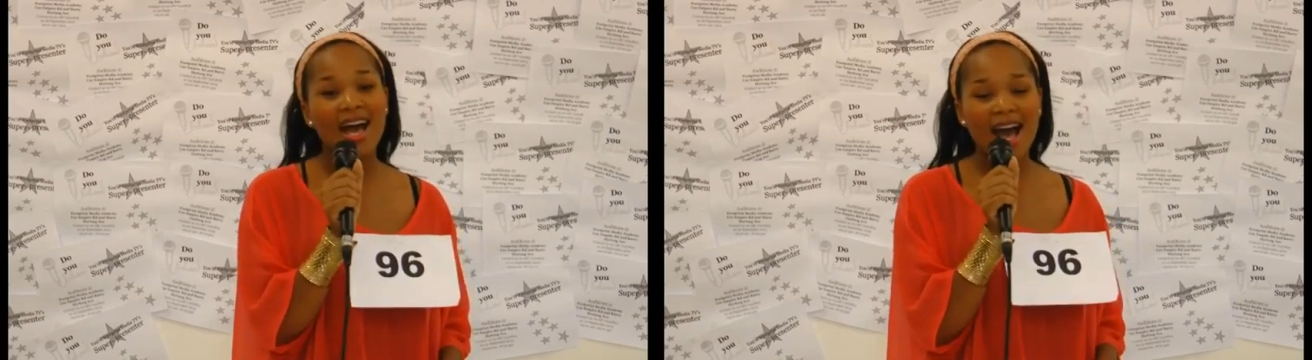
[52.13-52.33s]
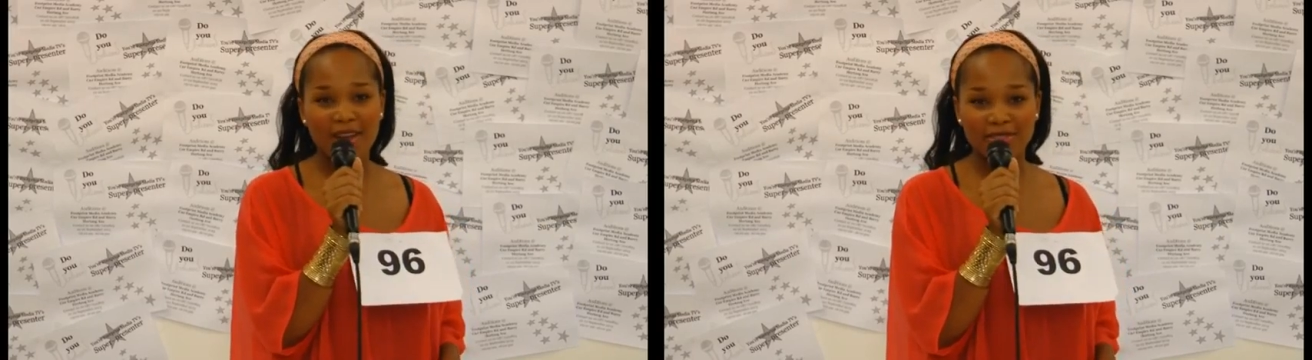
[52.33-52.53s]

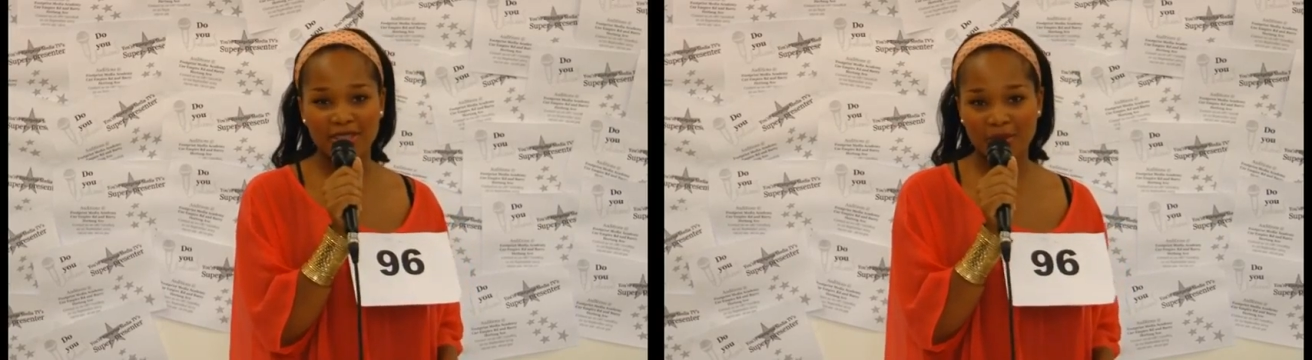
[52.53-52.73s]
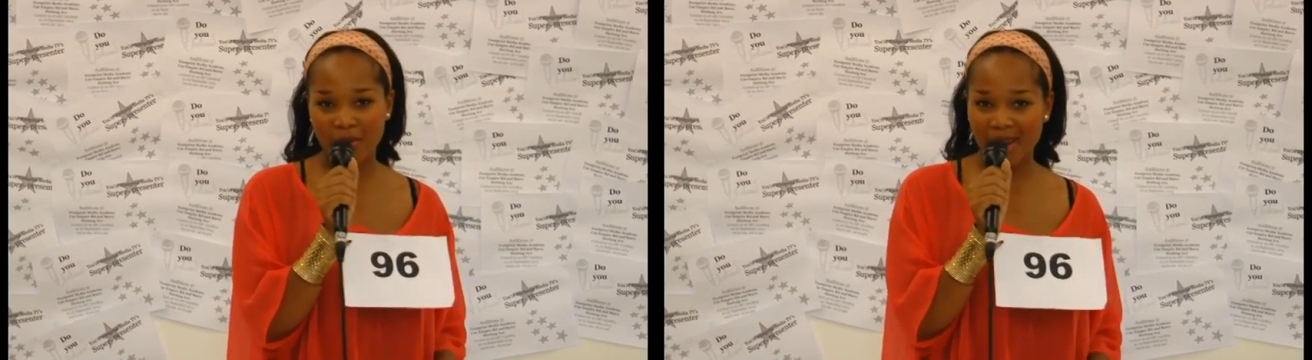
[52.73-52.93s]
after
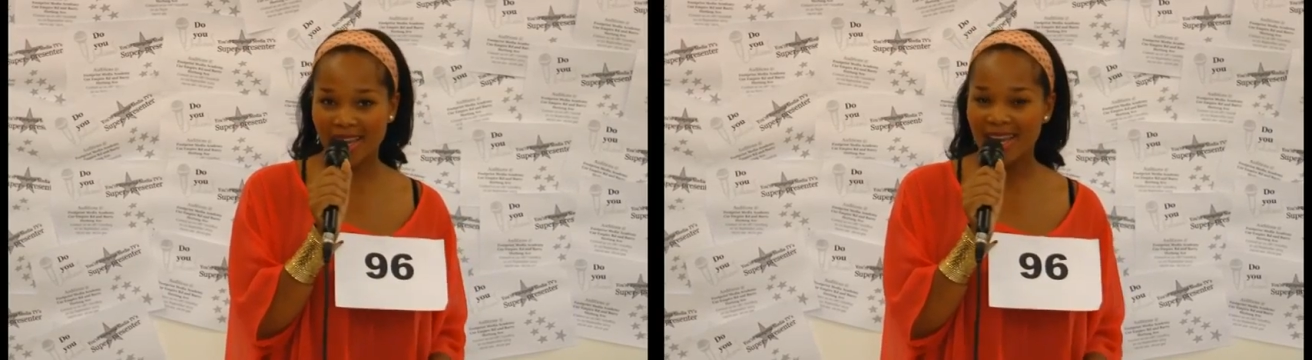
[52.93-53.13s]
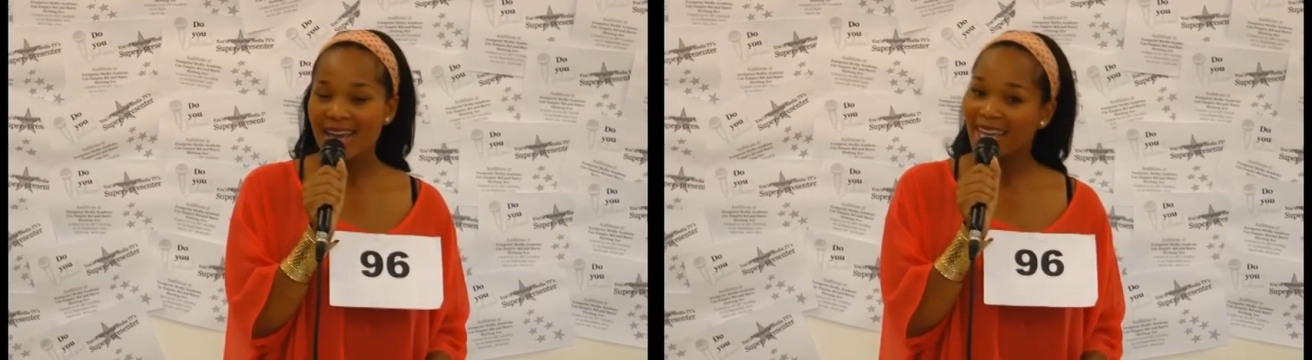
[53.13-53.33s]
the
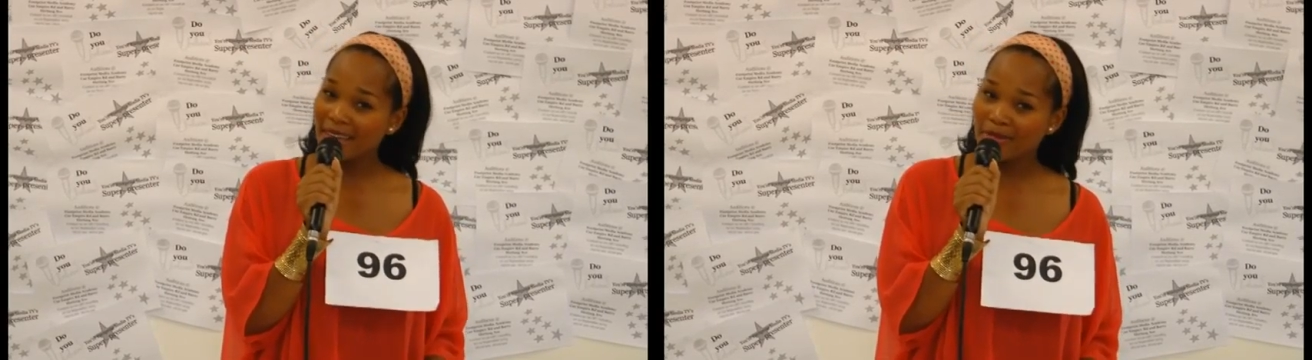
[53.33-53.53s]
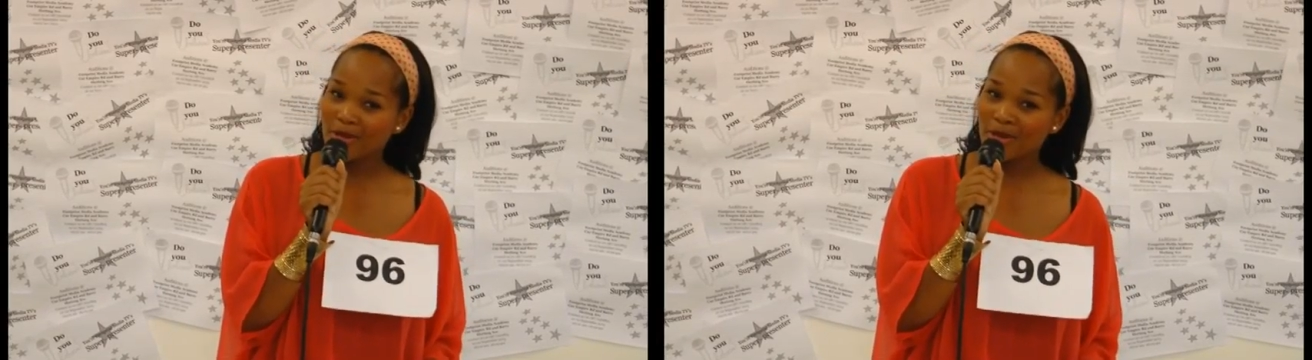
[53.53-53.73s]
break.
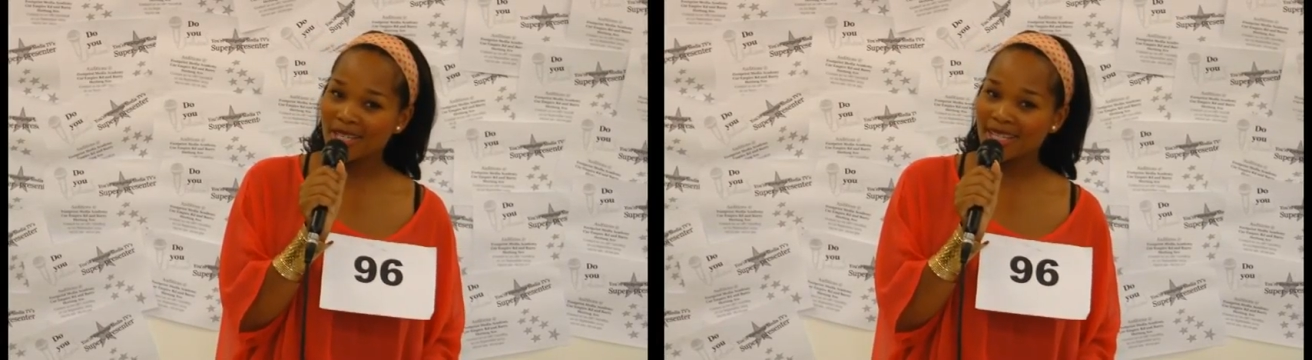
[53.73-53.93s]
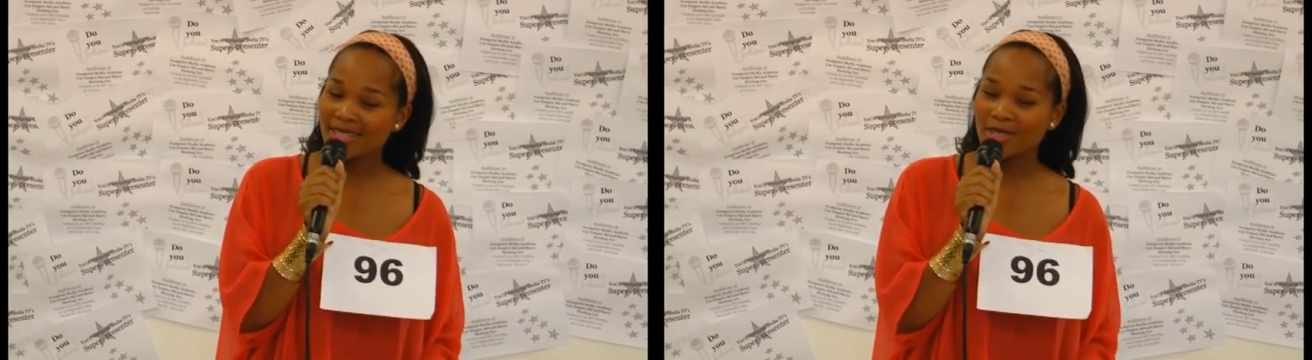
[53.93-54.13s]
Keep tuned
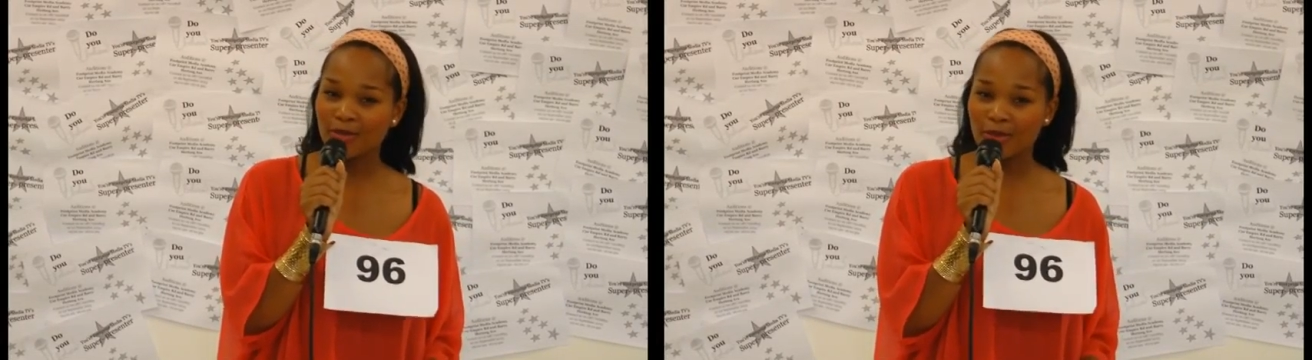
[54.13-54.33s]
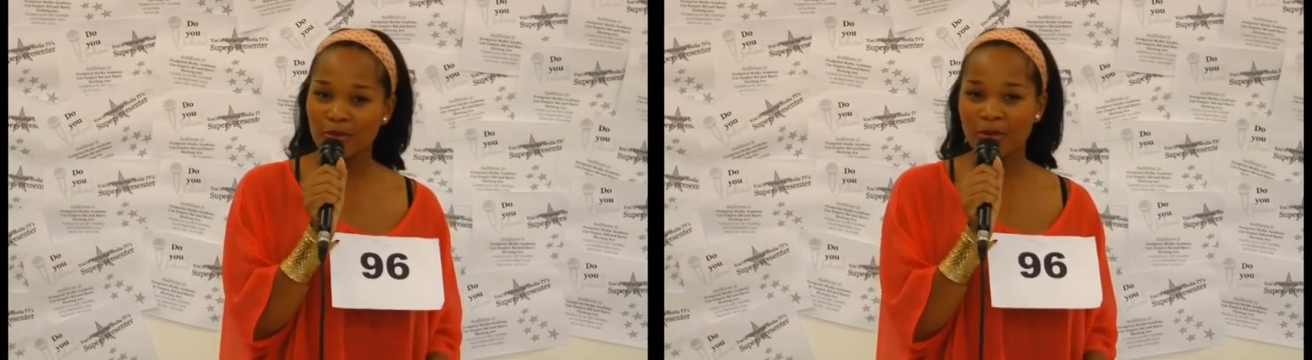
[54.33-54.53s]
in to
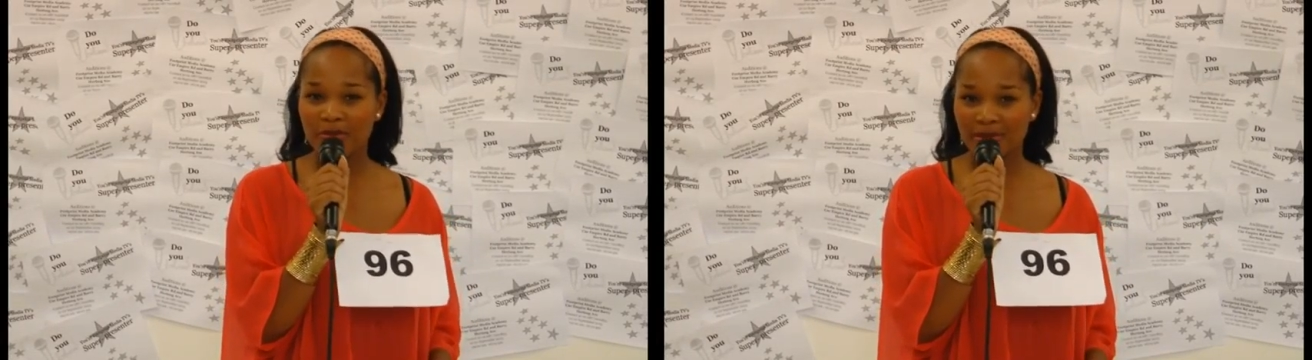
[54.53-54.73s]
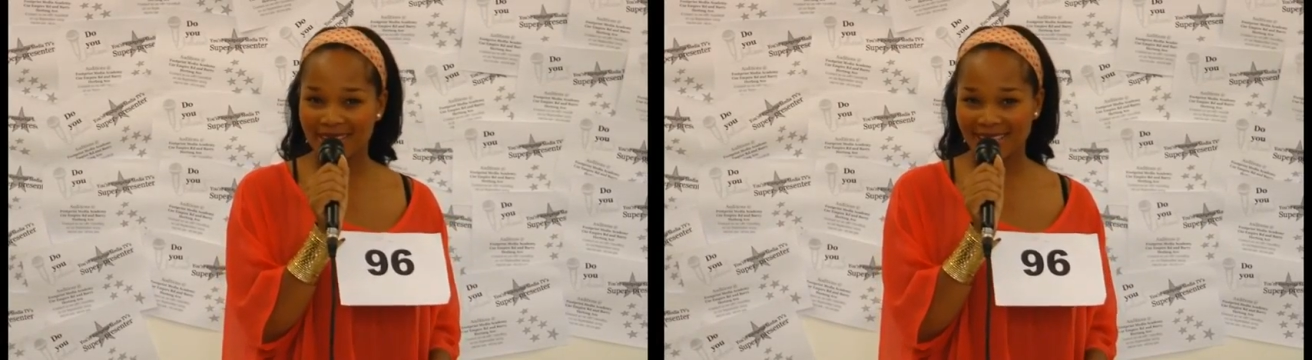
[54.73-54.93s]

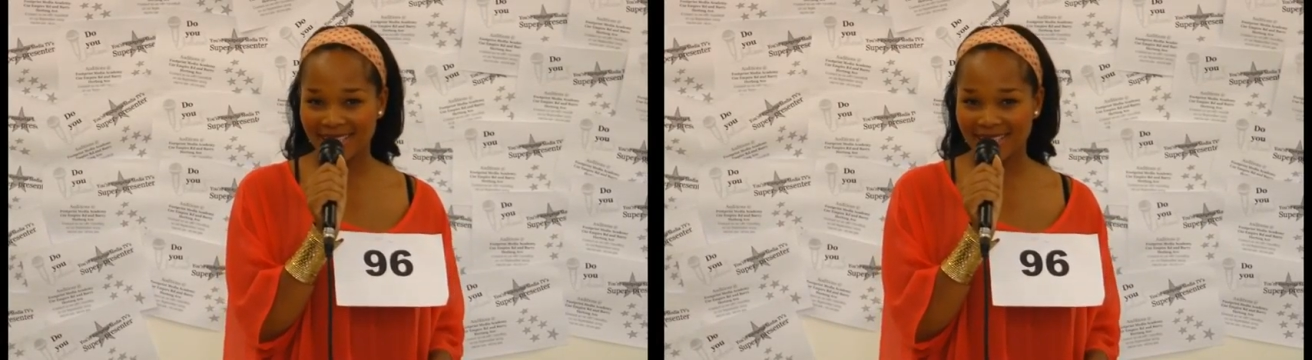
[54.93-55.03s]
Footprint Media